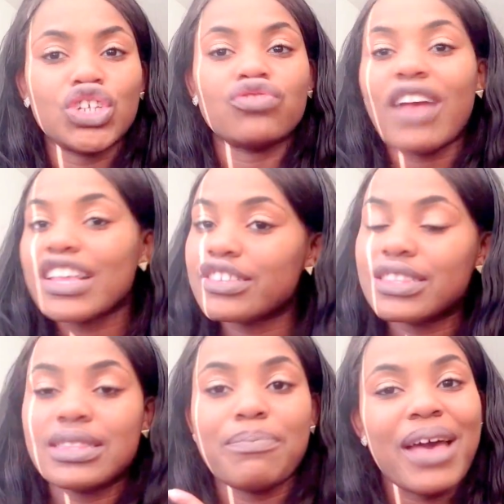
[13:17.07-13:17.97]
dress
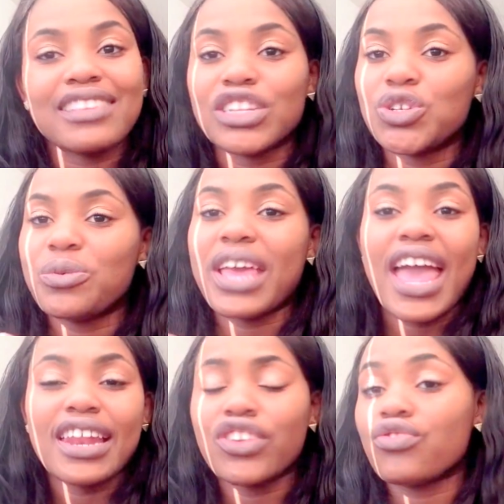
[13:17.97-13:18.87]
the best that you
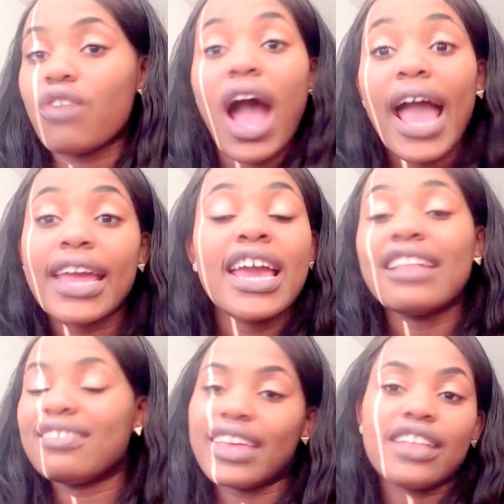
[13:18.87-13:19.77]
can and try
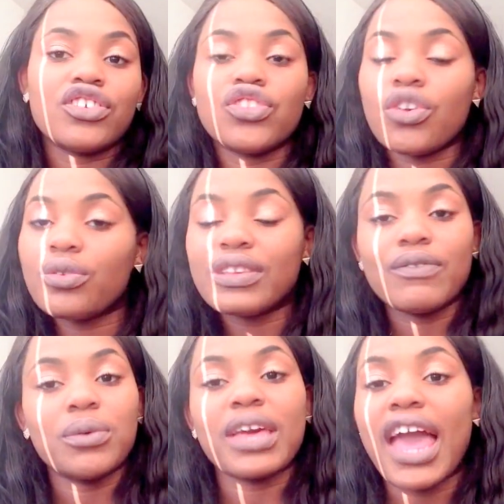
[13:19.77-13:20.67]
to get into shows
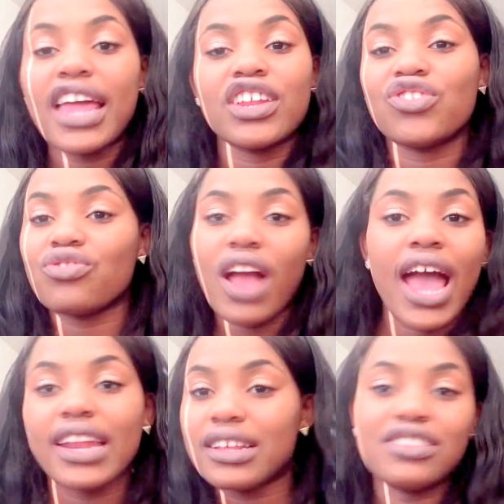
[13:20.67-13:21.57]
if you can, and
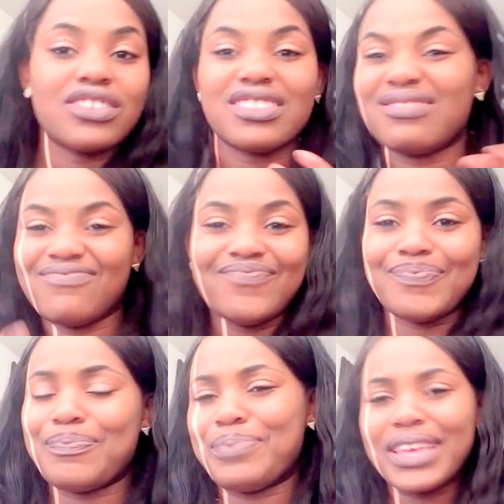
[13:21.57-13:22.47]
try to just
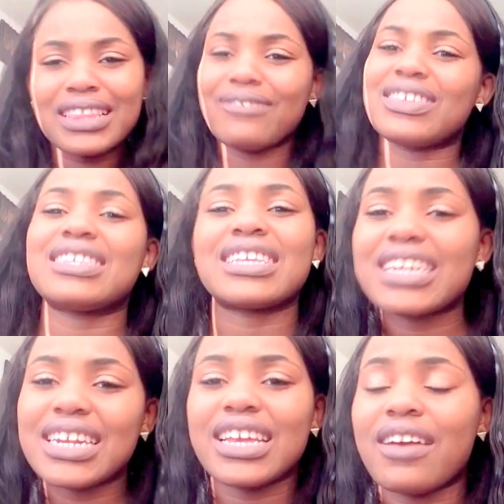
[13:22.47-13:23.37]
be in the
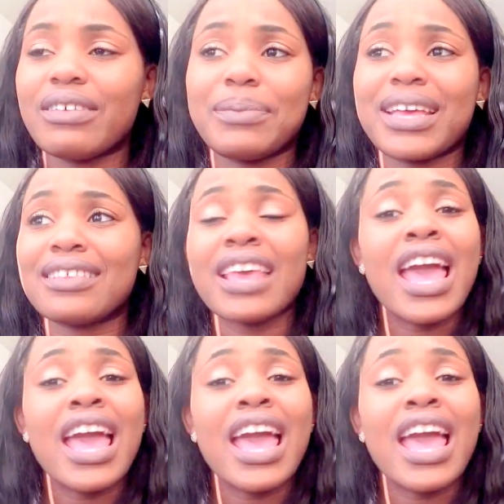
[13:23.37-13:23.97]
vicinity of it, because